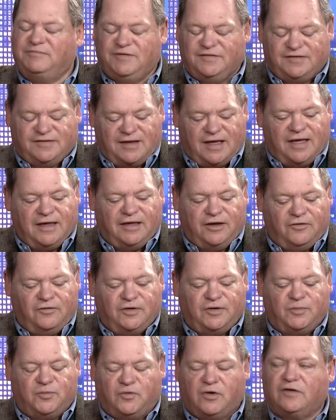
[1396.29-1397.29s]
just saying you're
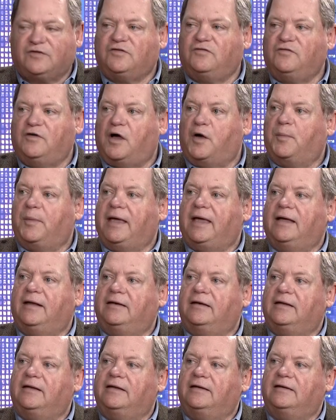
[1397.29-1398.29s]
an impressive young
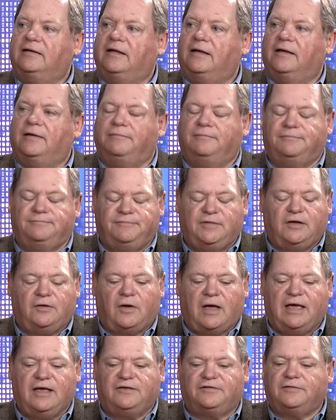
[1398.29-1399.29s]
man, and
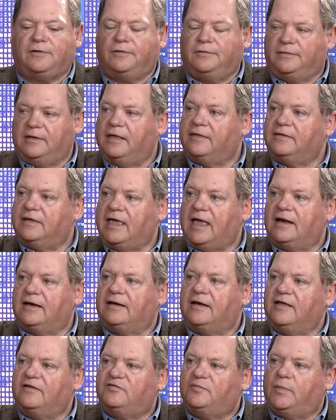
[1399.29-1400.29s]
as are the other
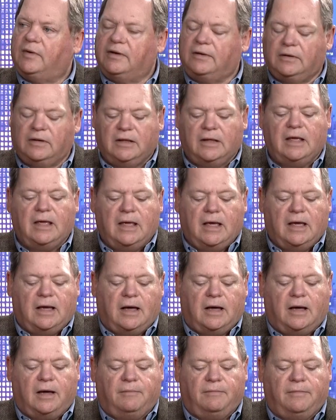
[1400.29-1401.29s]
candidates. But
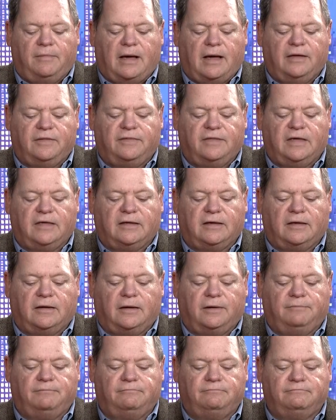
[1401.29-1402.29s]
I think
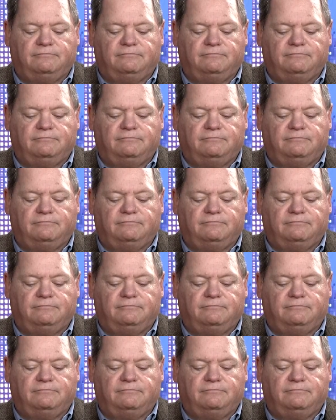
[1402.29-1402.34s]
you